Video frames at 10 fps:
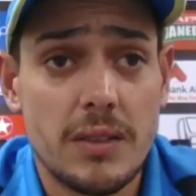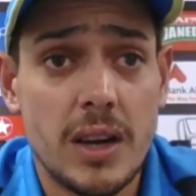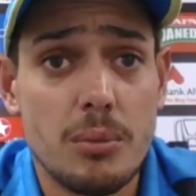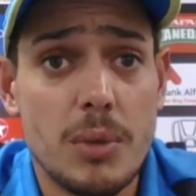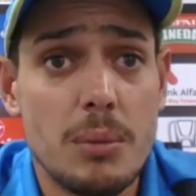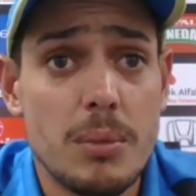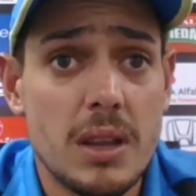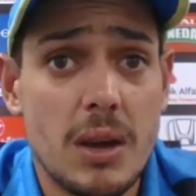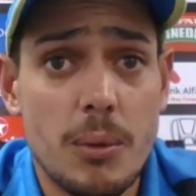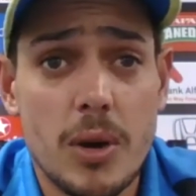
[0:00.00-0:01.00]
If I
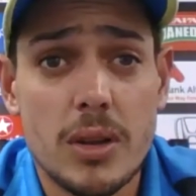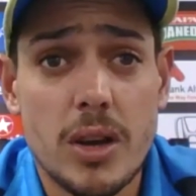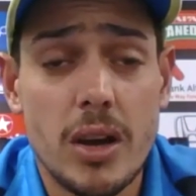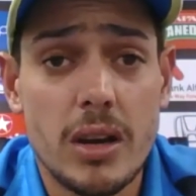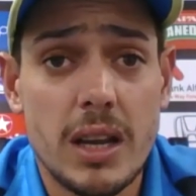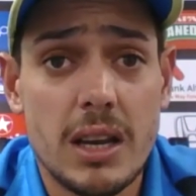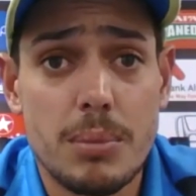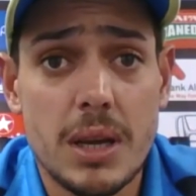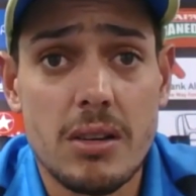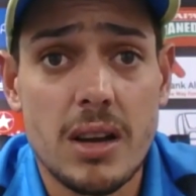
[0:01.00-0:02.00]
remember, they weren't going at a
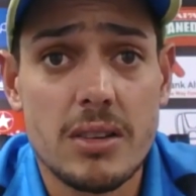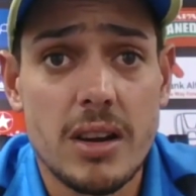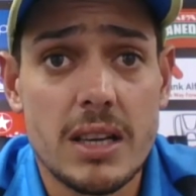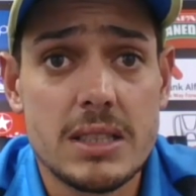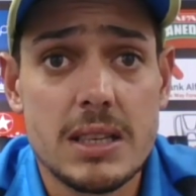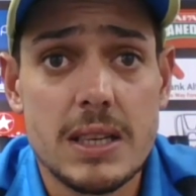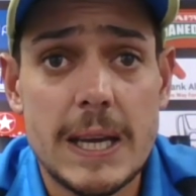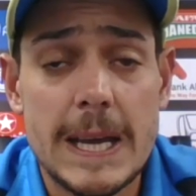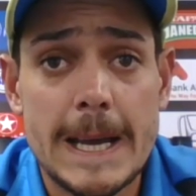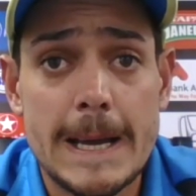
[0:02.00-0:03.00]
big run rate
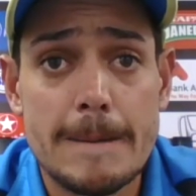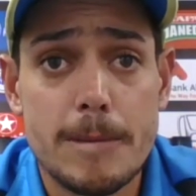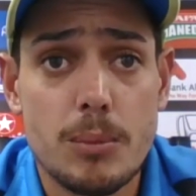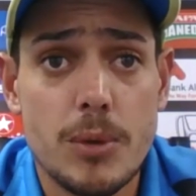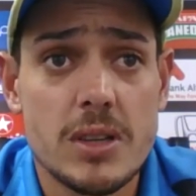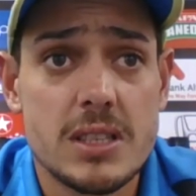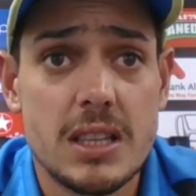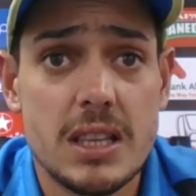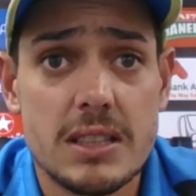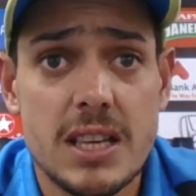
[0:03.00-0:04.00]
for most of
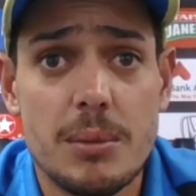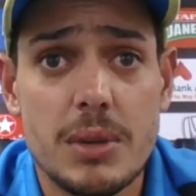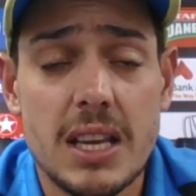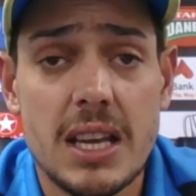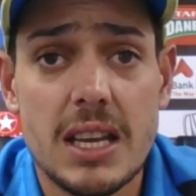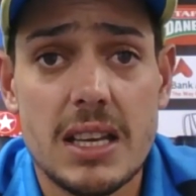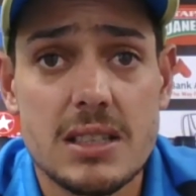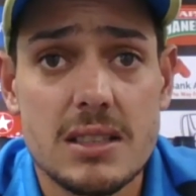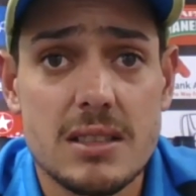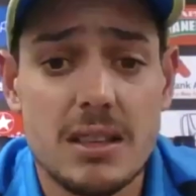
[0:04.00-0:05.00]
their time in the
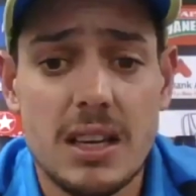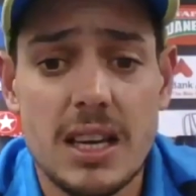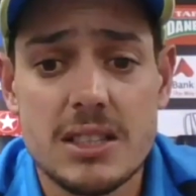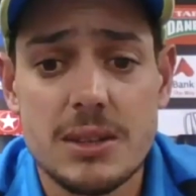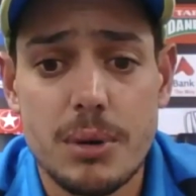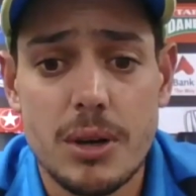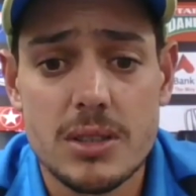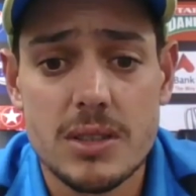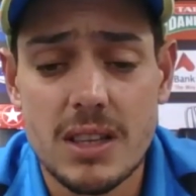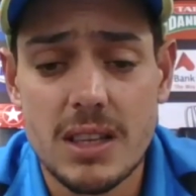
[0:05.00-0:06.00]
innings until the later
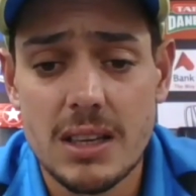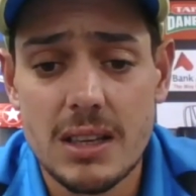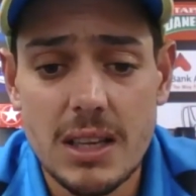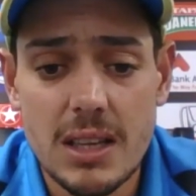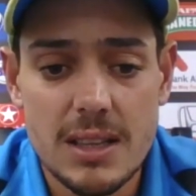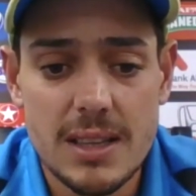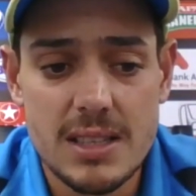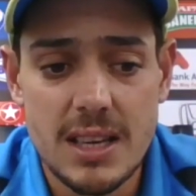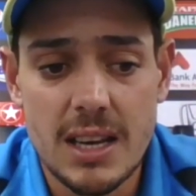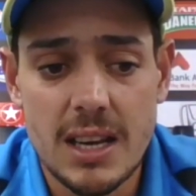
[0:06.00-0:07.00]
part of their
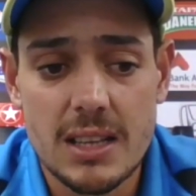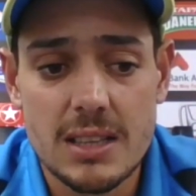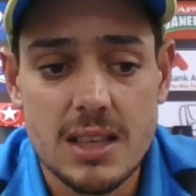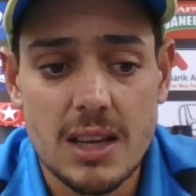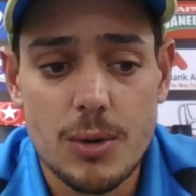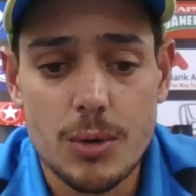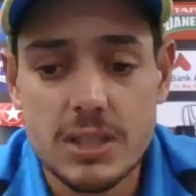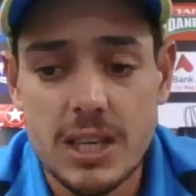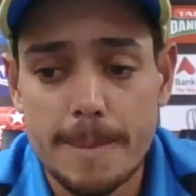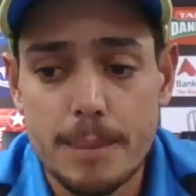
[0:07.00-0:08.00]
second innings. They
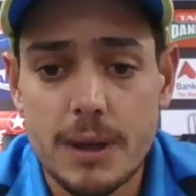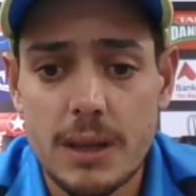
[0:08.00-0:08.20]
caught up.